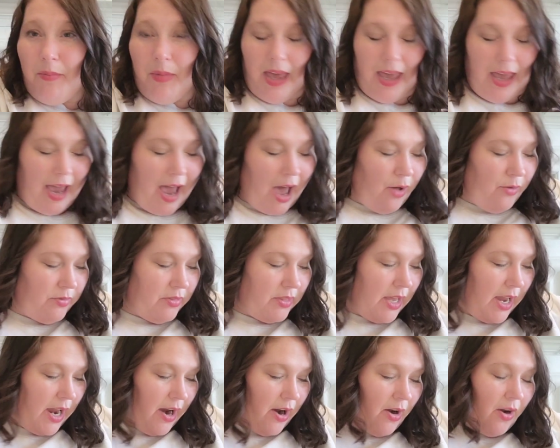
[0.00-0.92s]
me out
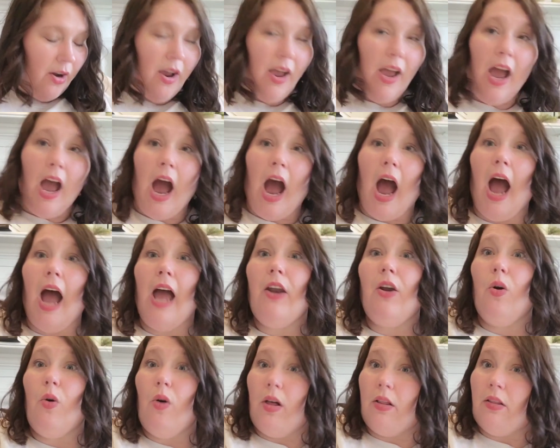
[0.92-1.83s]
there. I
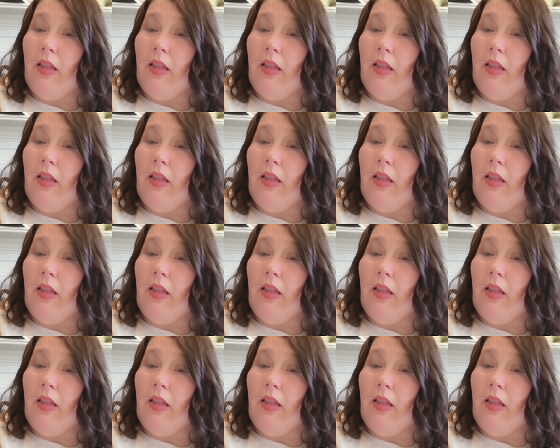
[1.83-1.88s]
know a